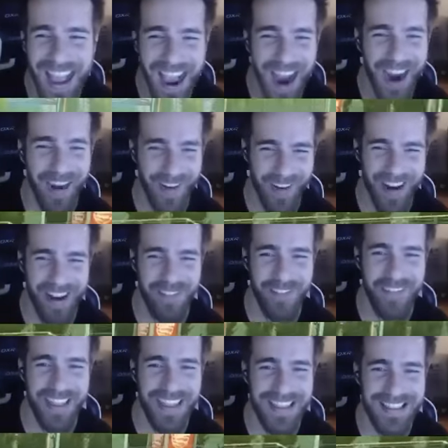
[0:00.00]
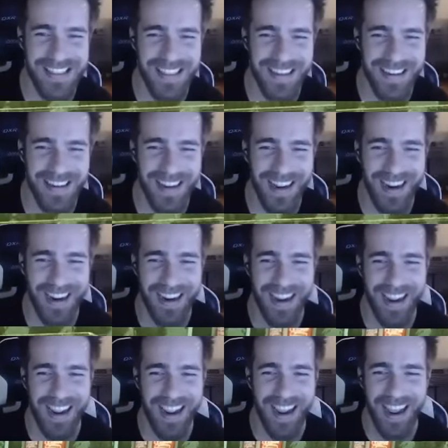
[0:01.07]
Are you ready for this, dude? Can I
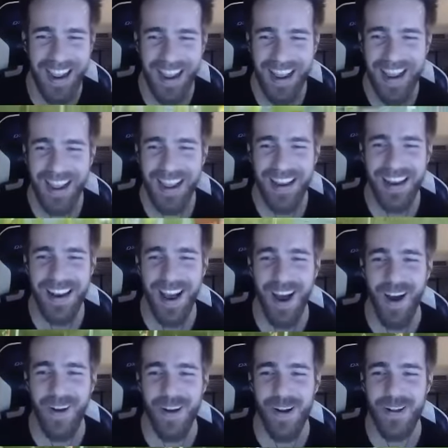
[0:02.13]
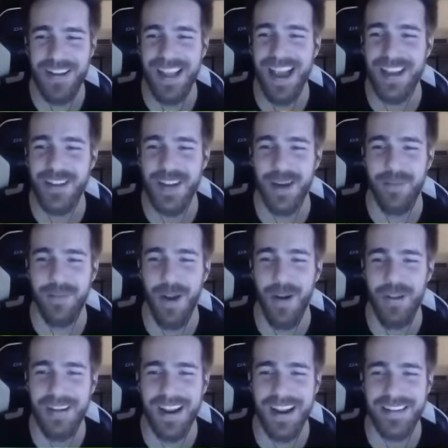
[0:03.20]
have them all? It's no, don't touch them.
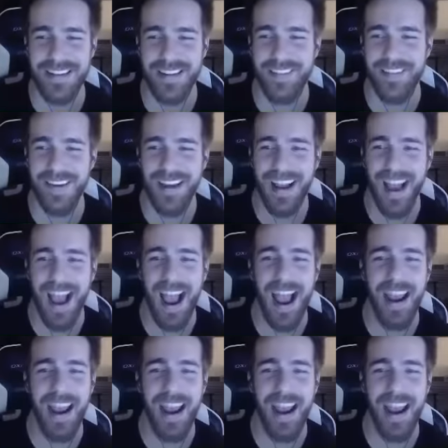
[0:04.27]
Don't it's touch like them. Christmas.